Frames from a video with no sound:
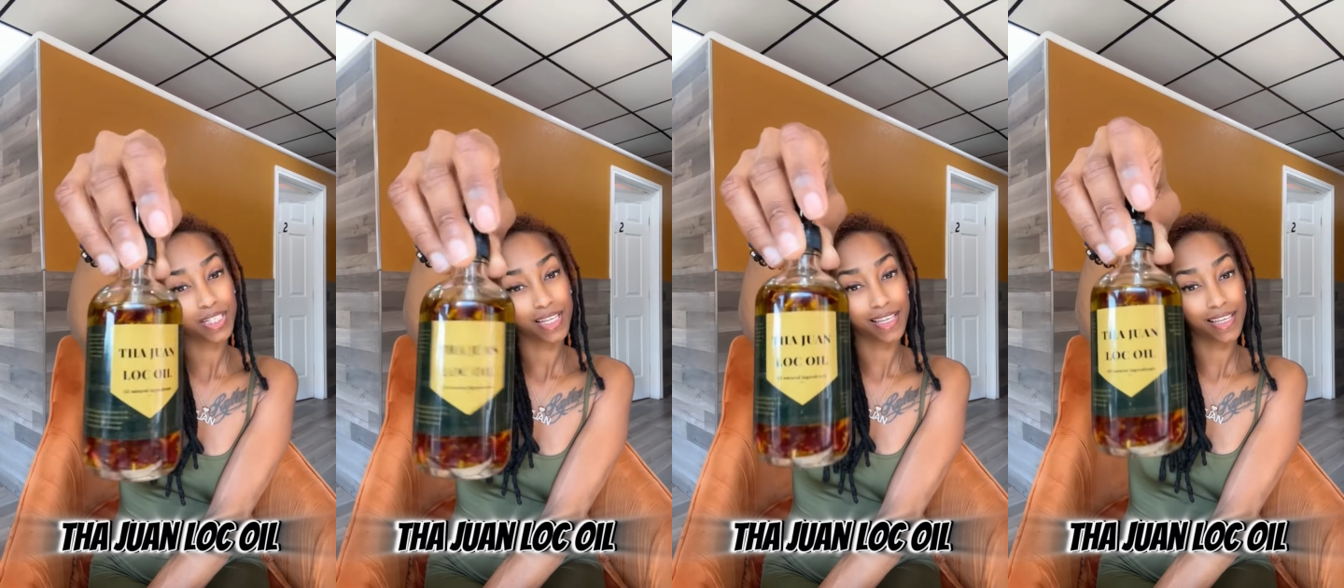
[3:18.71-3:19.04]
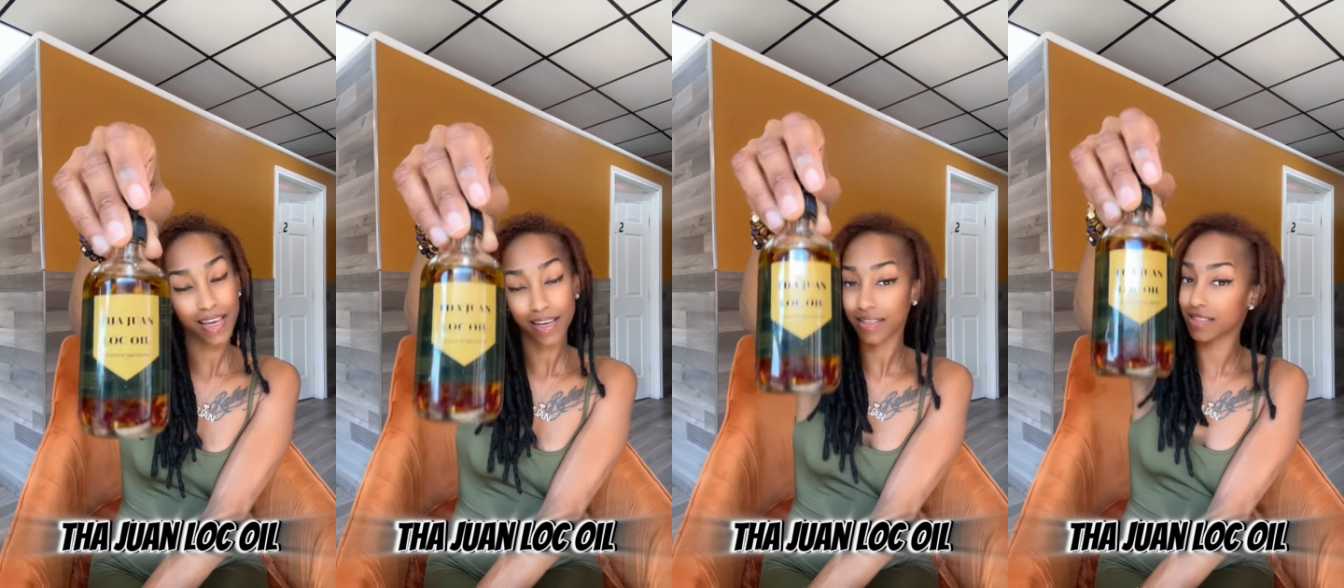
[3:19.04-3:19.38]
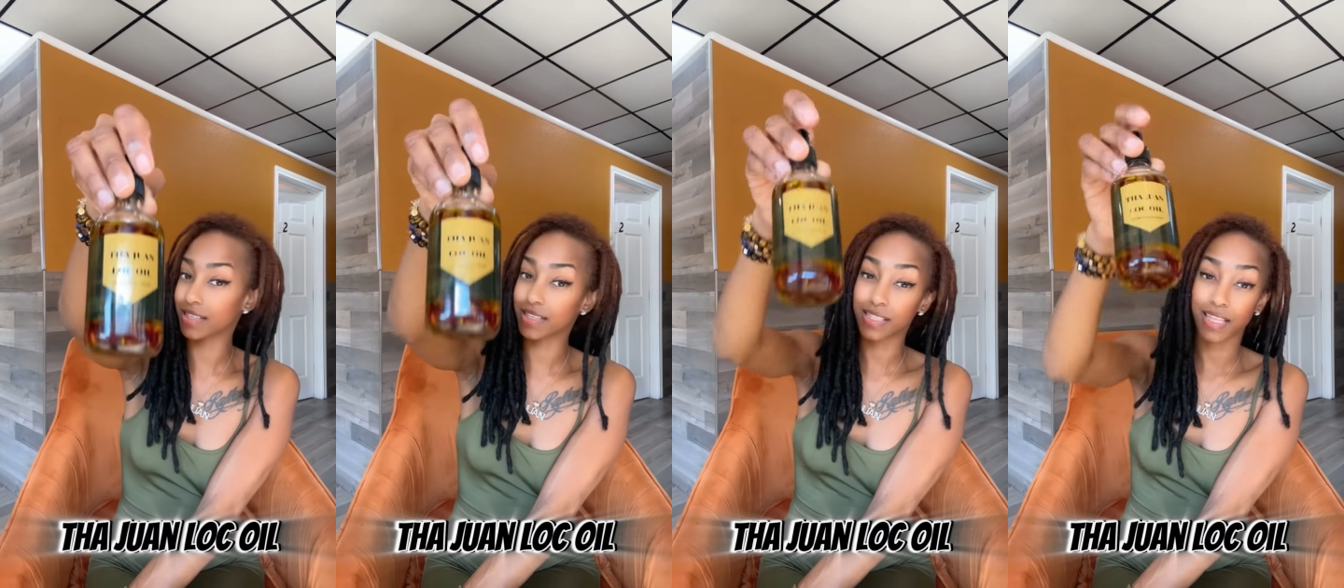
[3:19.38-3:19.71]
Yes,
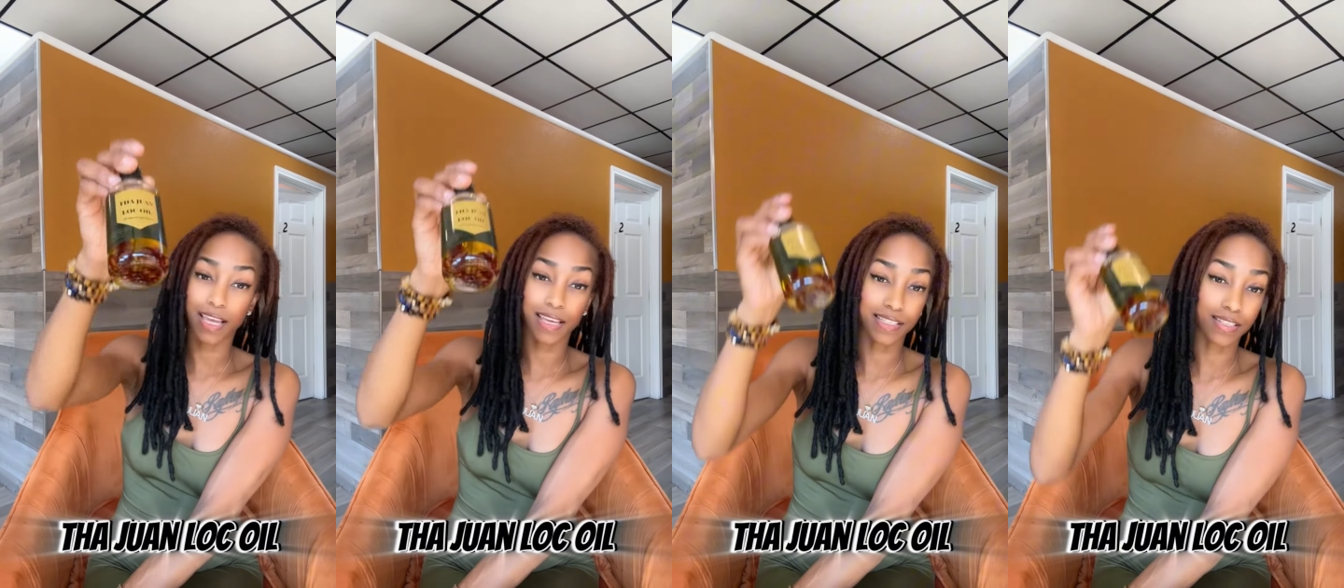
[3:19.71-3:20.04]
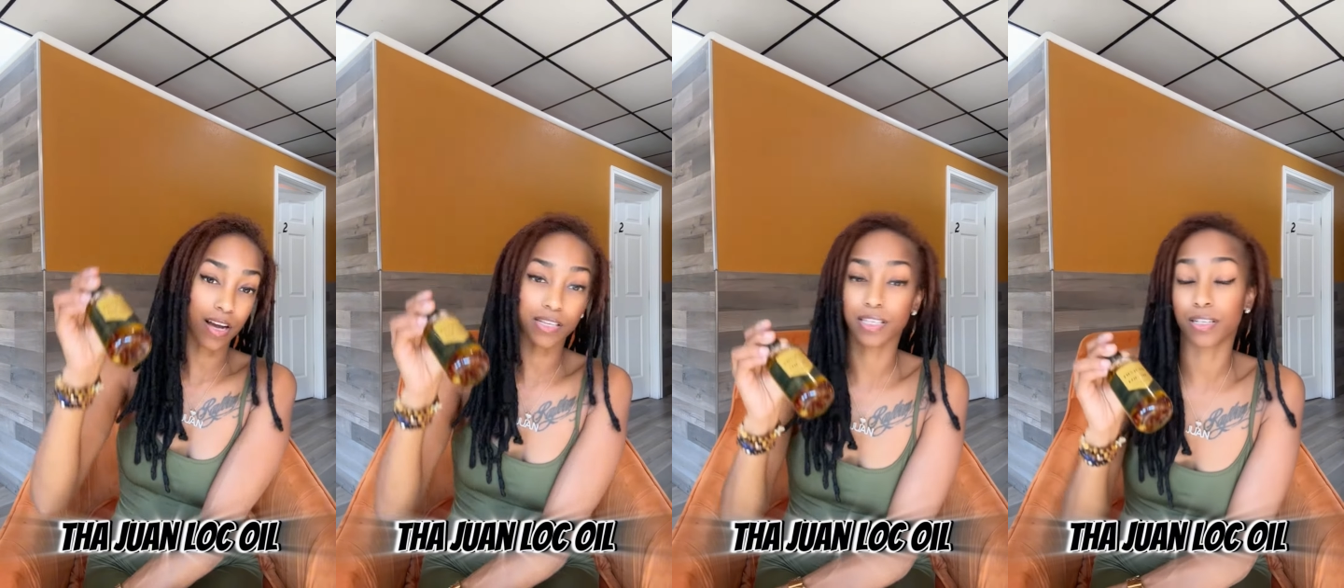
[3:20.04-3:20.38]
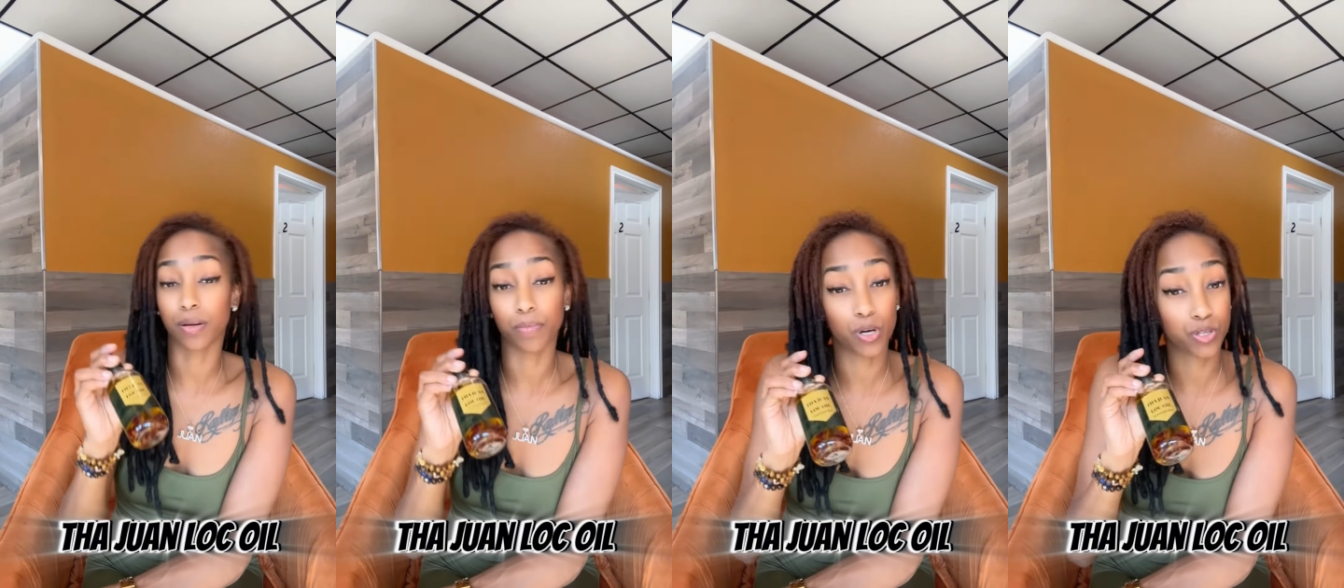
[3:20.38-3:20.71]
this thing is causing
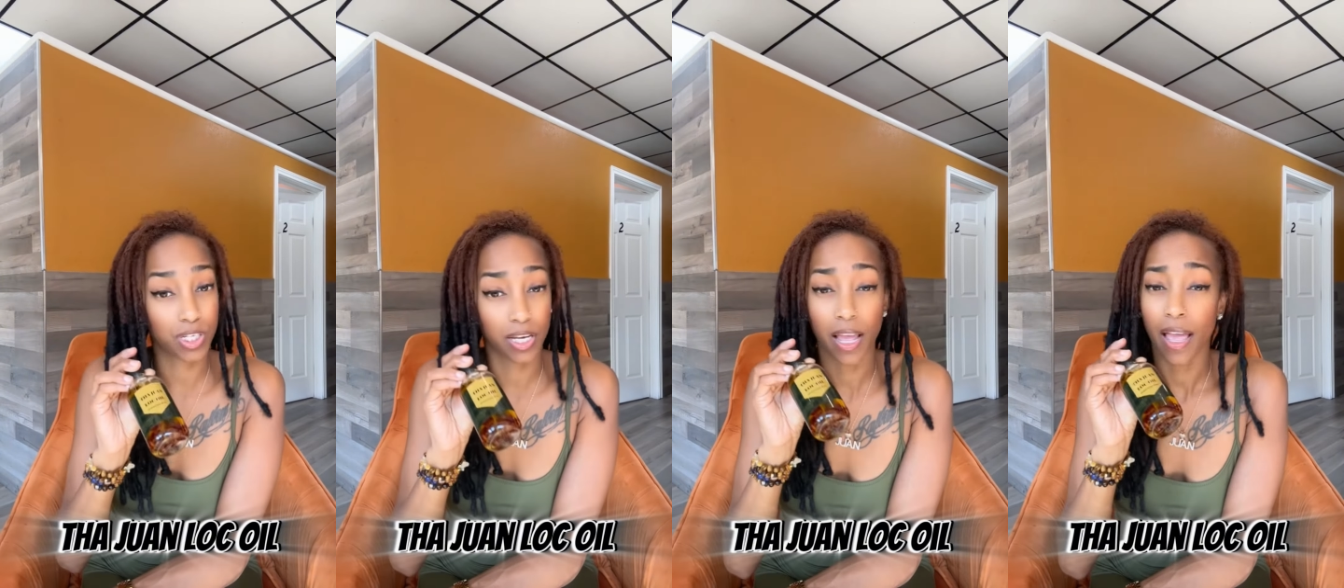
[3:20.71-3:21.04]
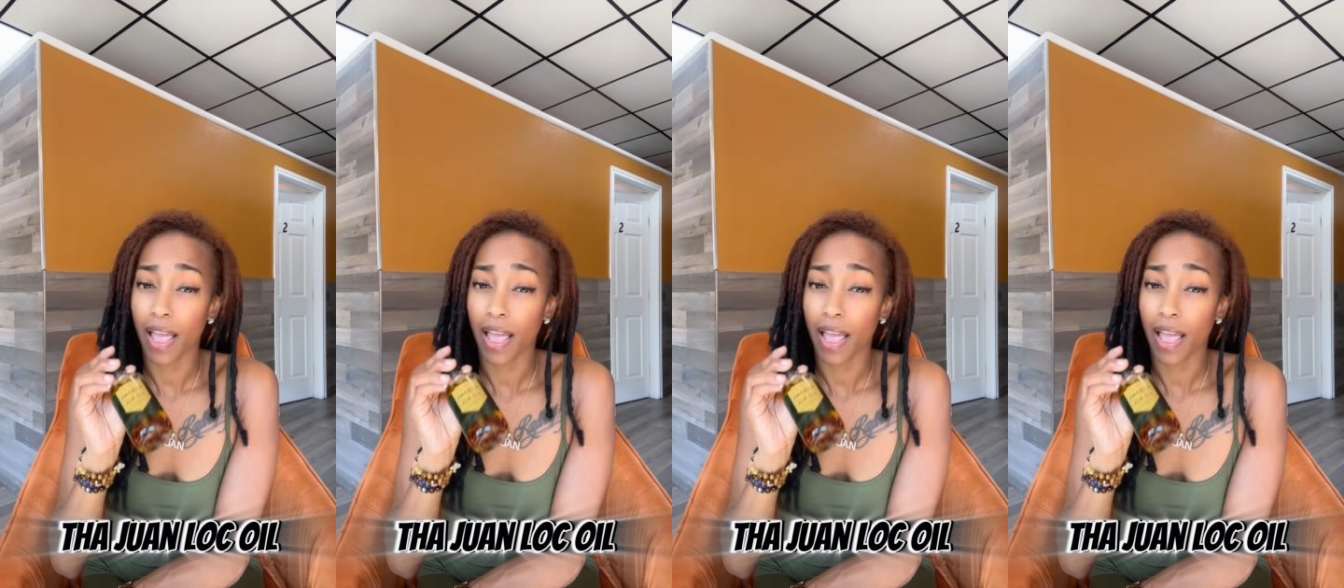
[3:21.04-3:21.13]
commotion